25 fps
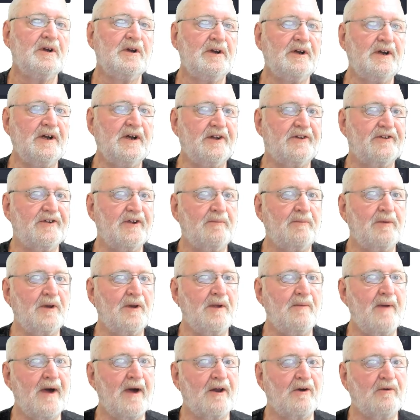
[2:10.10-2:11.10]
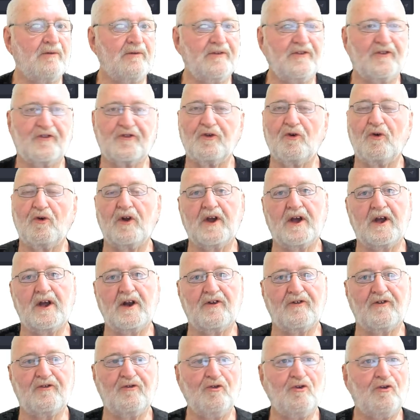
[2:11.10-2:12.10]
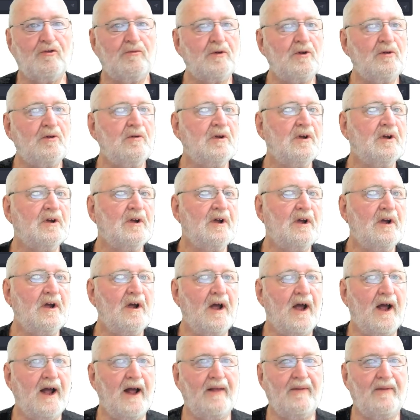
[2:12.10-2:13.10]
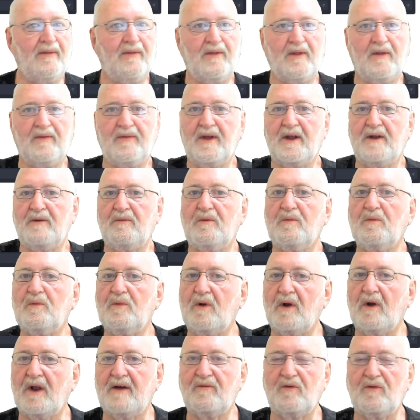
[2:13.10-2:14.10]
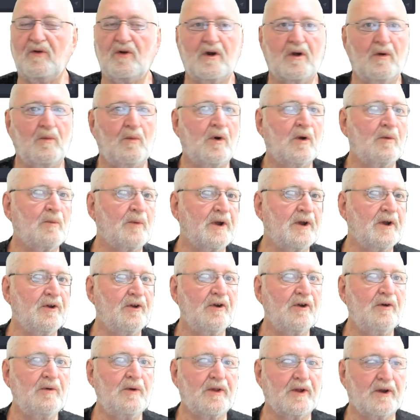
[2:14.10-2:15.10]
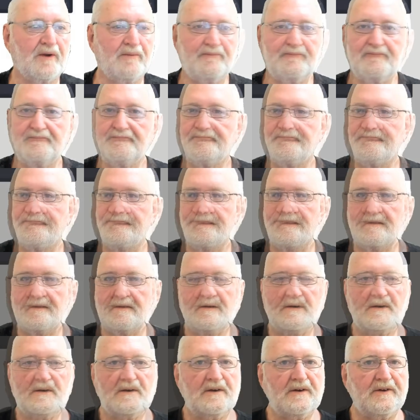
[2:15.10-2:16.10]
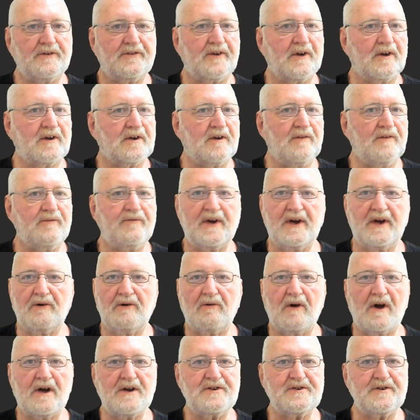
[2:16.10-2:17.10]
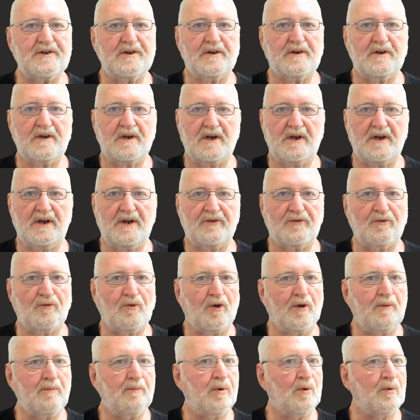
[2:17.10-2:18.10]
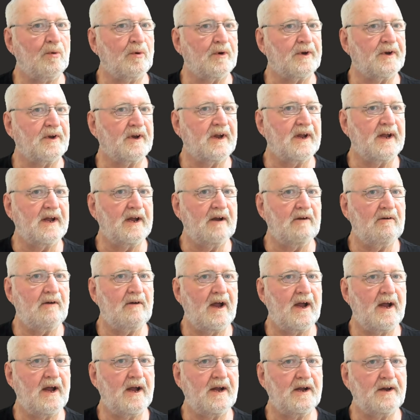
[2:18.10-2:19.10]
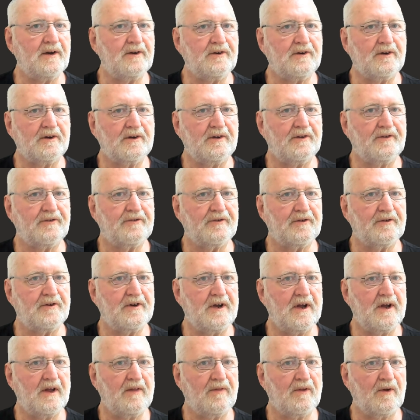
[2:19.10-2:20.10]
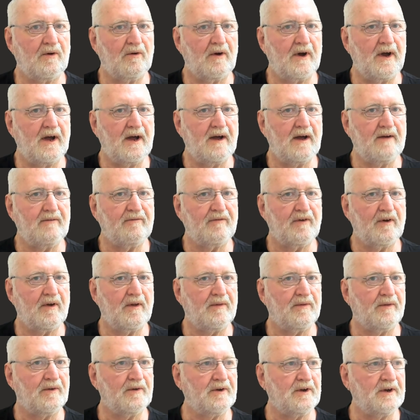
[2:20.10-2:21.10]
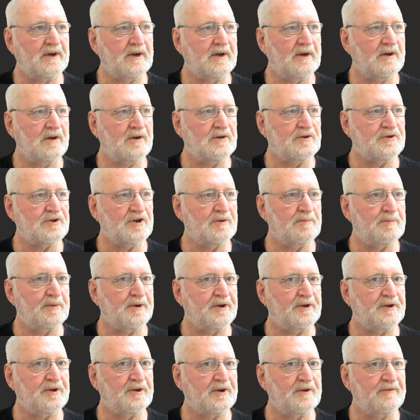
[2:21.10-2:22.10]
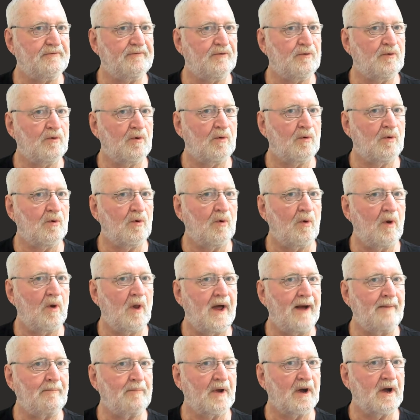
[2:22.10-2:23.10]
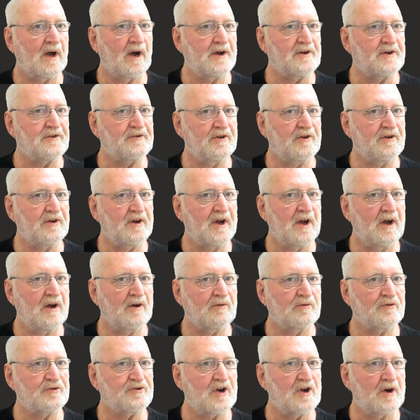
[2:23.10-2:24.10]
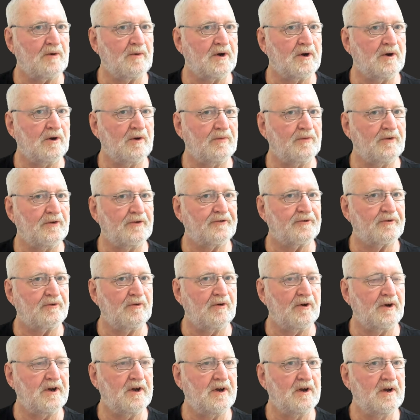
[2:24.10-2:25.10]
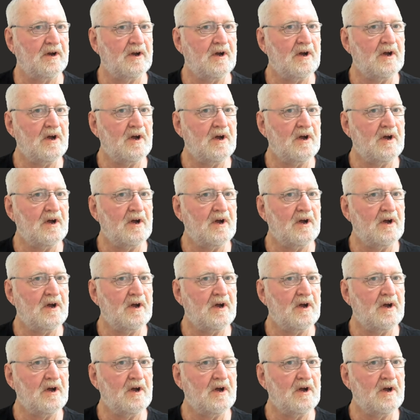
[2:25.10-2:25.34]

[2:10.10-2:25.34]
it's simply a matter of installing it as normal, and then we'll have a look at what we can do with it. So configuration is all important here, and you can see that I have the GPT4All application now showing on the screen.